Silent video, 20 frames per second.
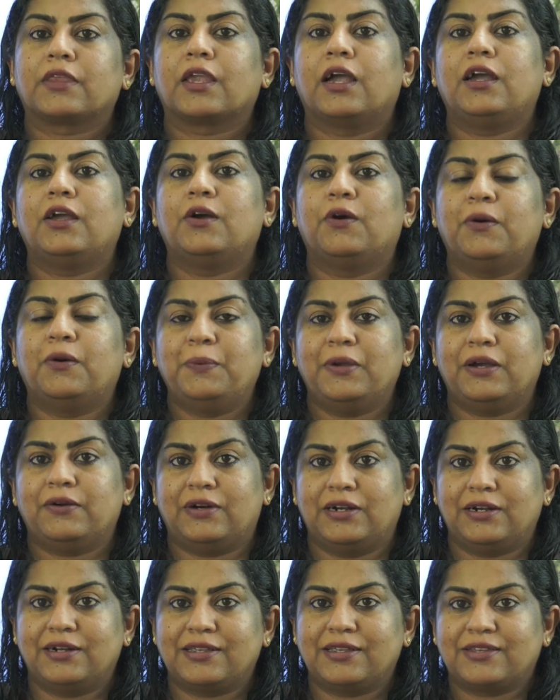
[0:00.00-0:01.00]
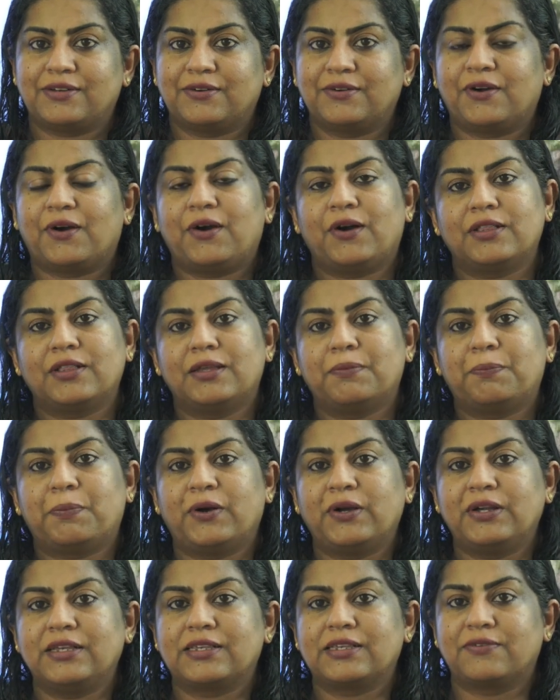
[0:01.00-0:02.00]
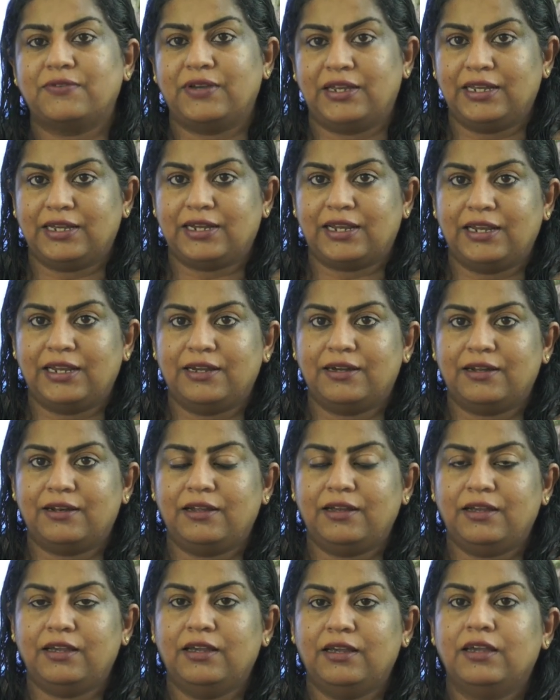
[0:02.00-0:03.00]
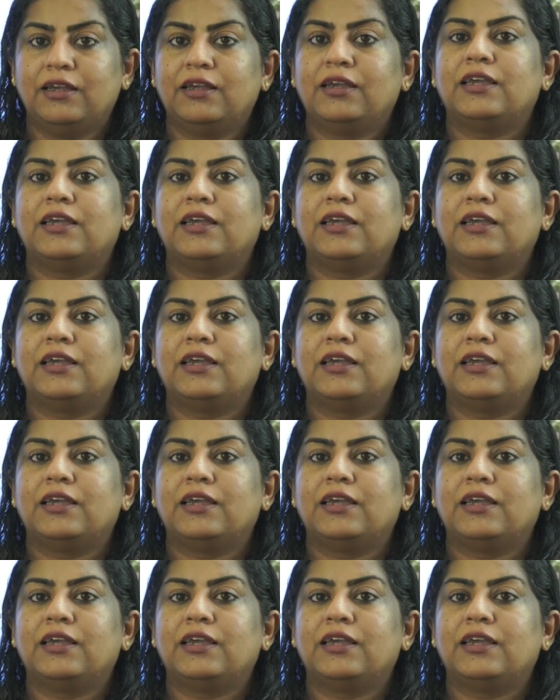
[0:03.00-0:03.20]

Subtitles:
I hope you have understood all the points very clearly.